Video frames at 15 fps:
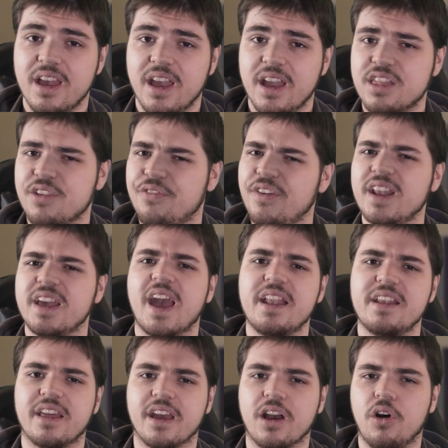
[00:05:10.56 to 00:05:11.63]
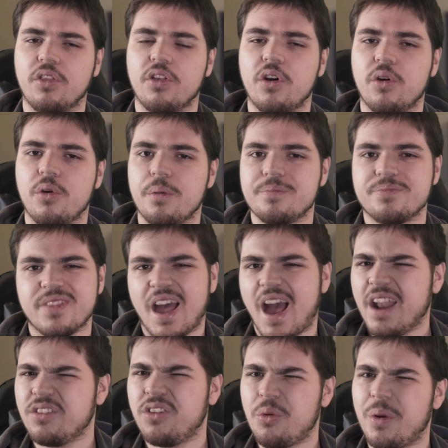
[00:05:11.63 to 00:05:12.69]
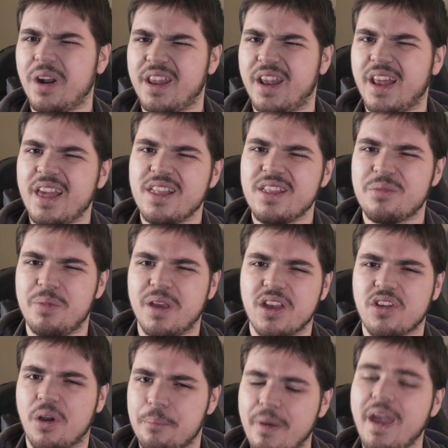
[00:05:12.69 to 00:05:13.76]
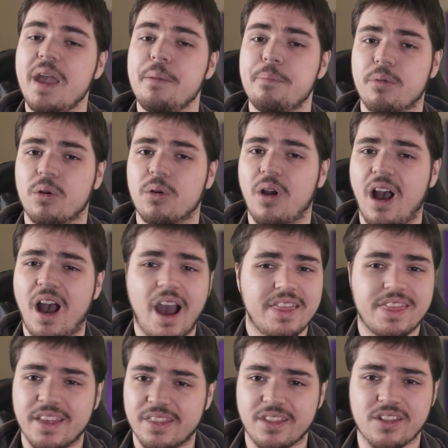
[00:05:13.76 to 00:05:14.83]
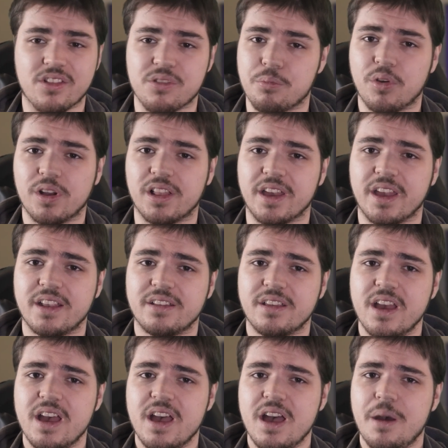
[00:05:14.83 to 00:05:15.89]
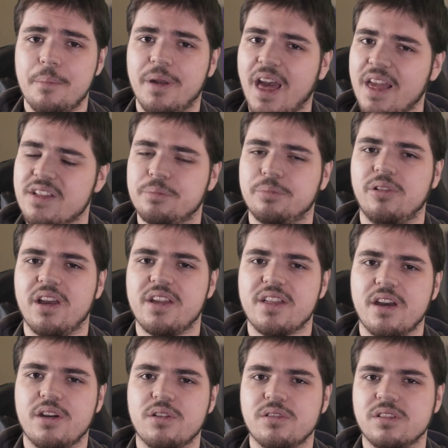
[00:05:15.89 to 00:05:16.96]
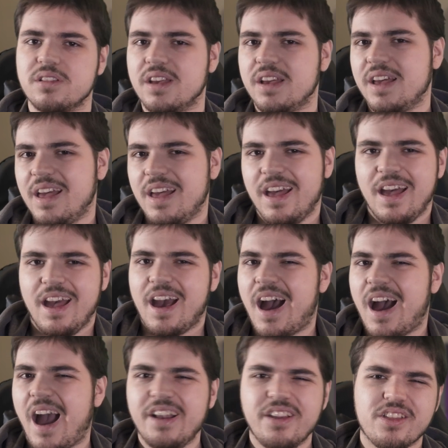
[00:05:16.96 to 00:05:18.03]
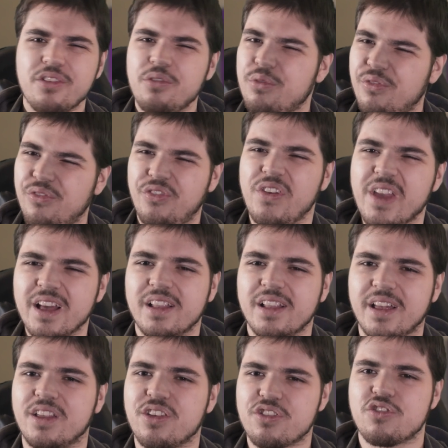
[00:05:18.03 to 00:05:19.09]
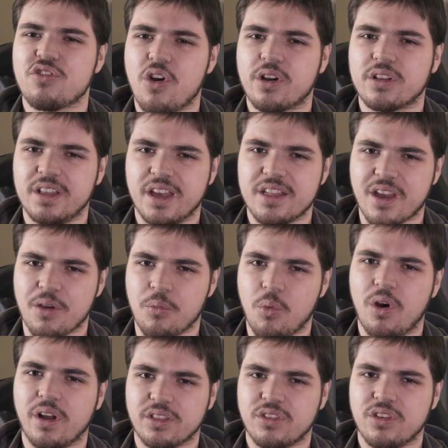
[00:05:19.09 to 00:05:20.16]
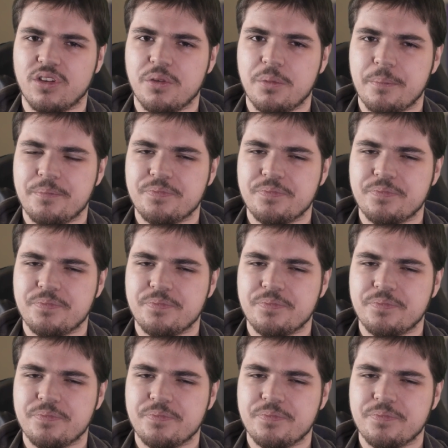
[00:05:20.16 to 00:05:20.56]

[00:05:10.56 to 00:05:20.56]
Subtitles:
It's a fitting ending, although I don't know what it is, because on paper, I think this is brilliant. But as it plays out, I just don't feel it as strongly as I want to.